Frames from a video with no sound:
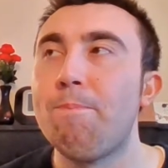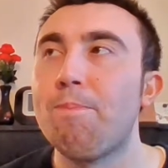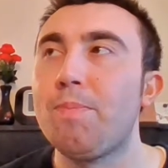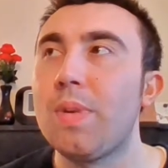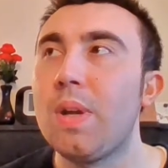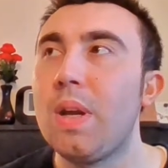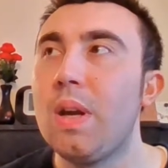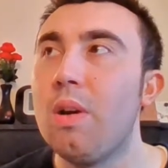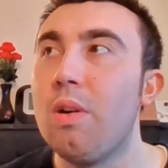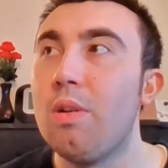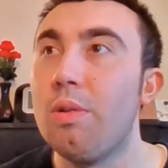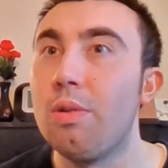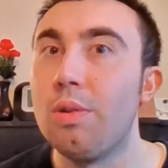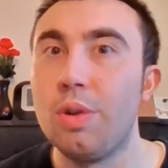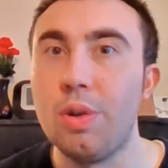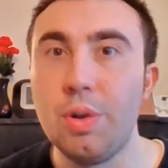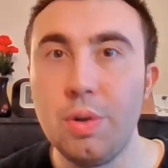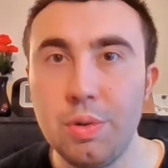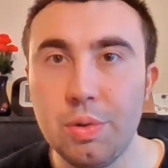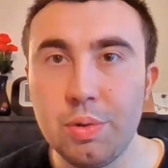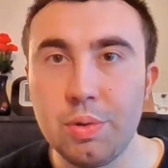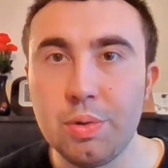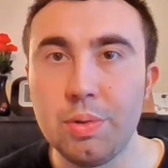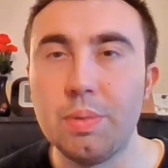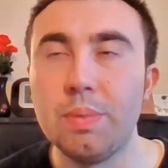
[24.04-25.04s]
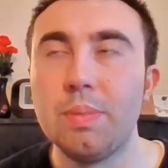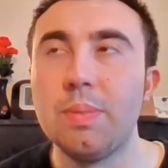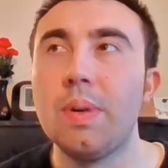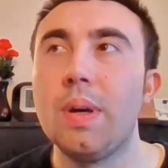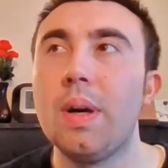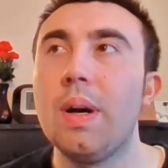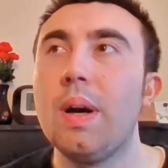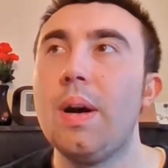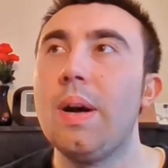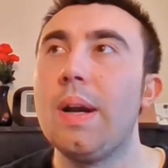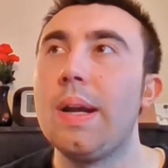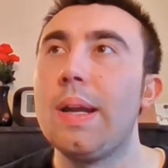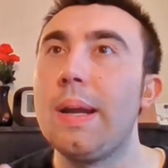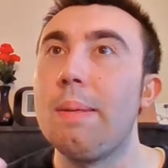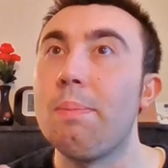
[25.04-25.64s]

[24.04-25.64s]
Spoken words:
on Google, I